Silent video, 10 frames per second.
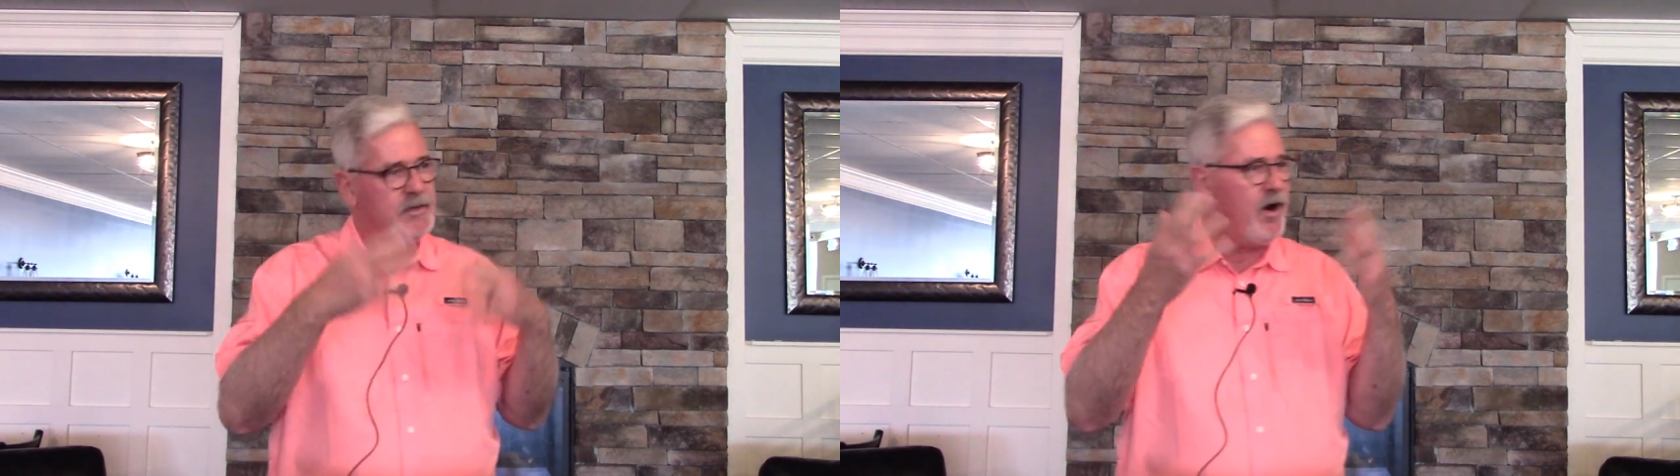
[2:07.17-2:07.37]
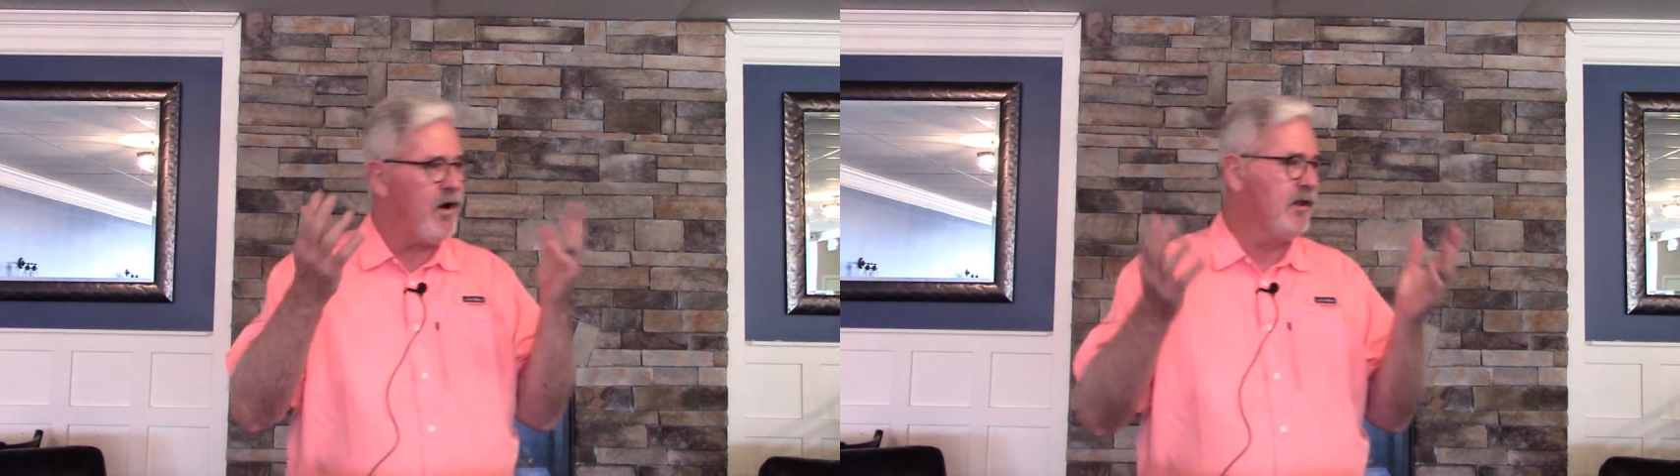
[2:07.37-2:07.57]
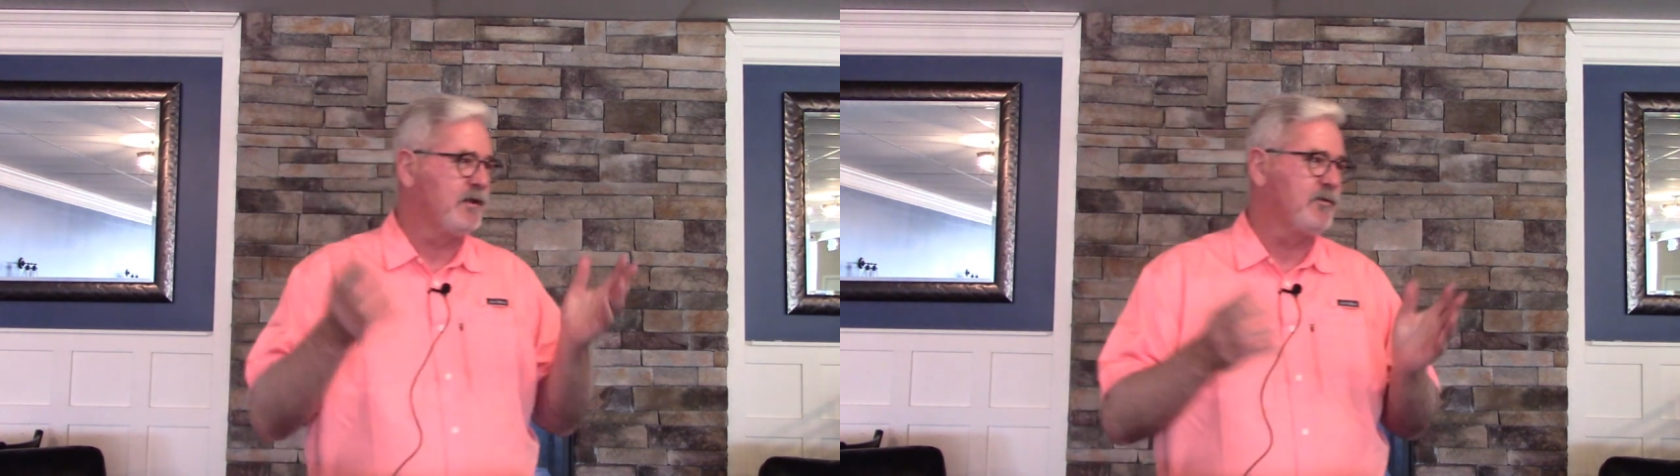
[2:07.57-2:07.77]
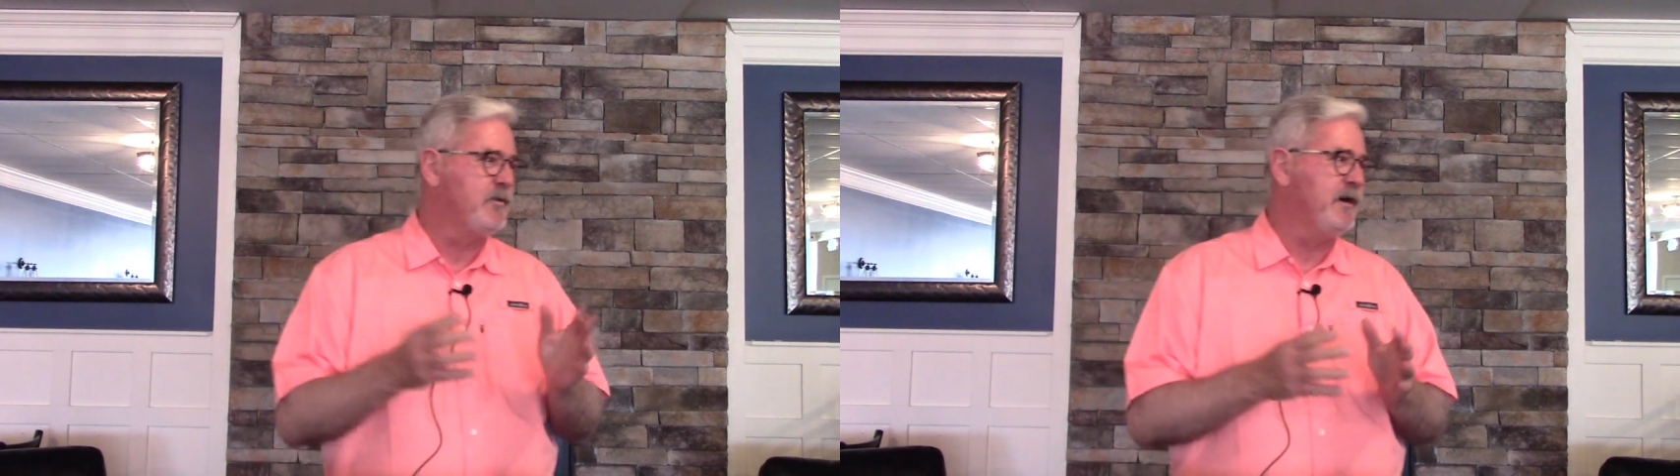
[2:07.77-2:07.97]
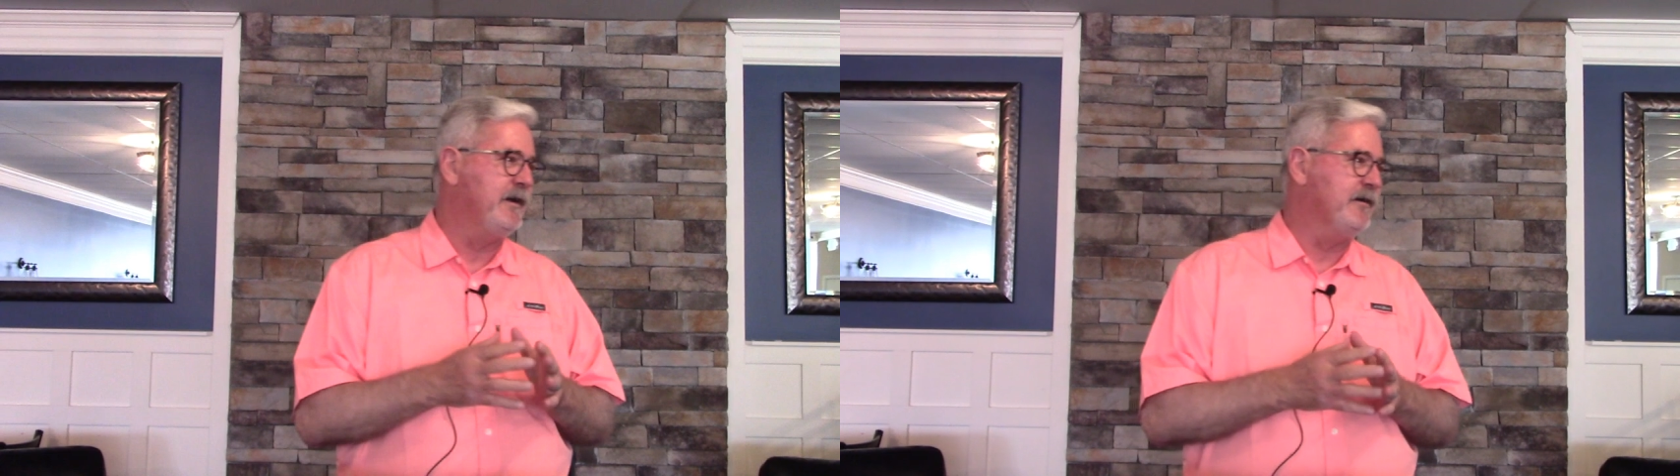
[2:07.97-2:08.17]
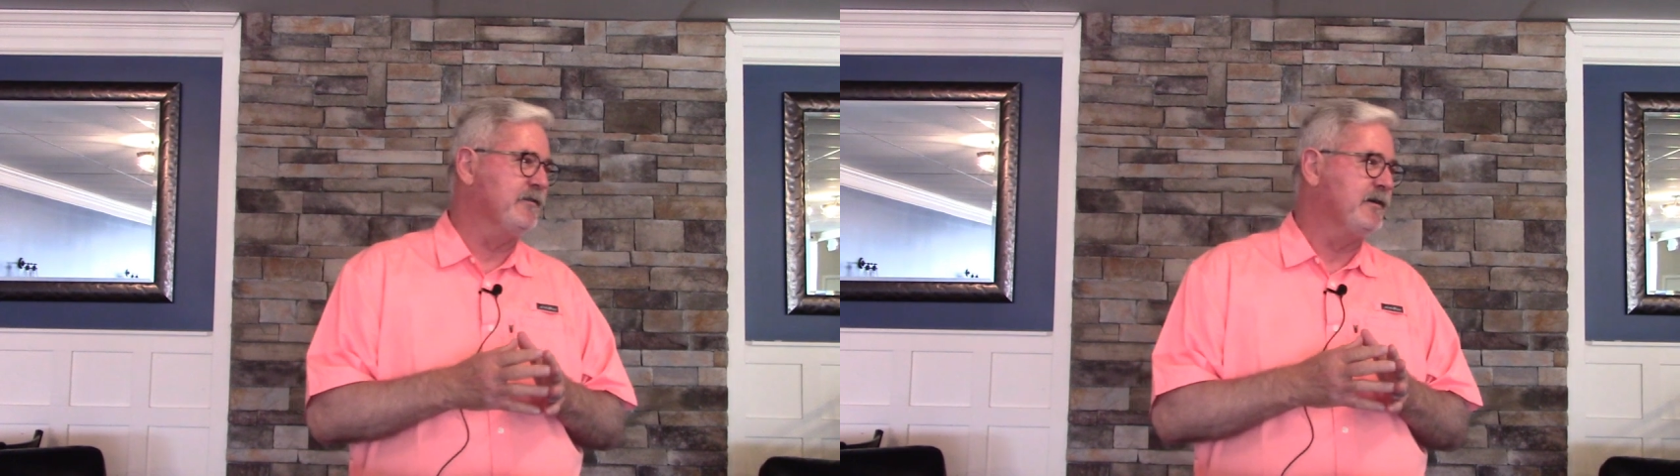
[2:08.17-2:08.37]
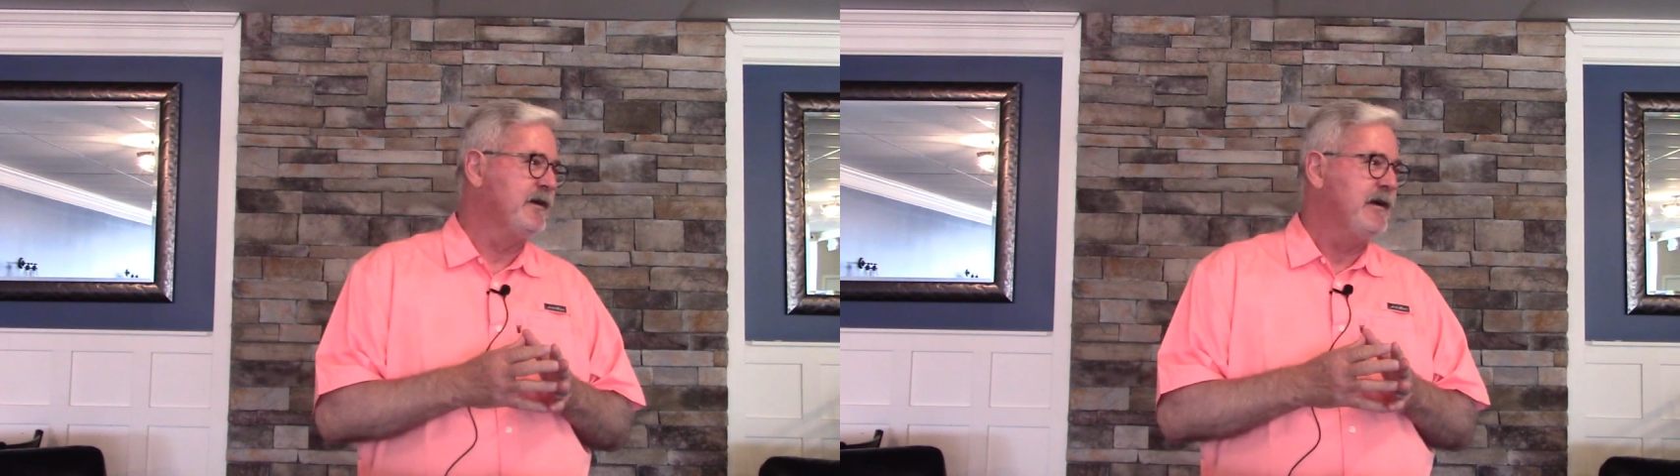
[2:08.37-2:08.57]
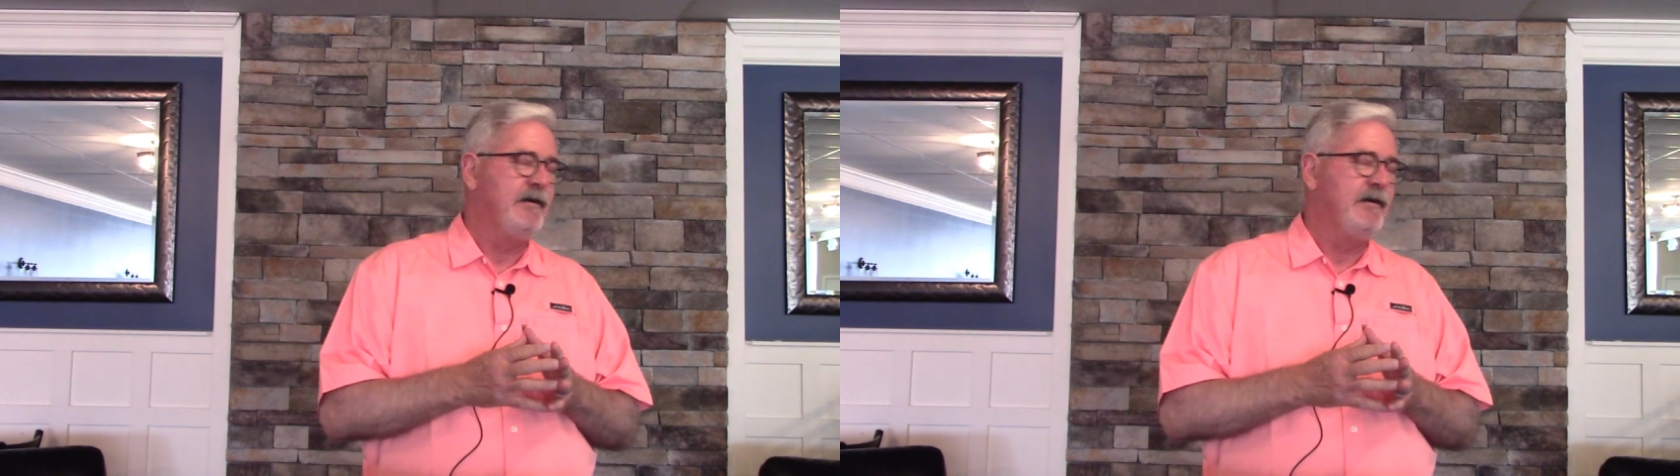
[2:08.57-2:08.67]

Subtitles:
doll or whatever.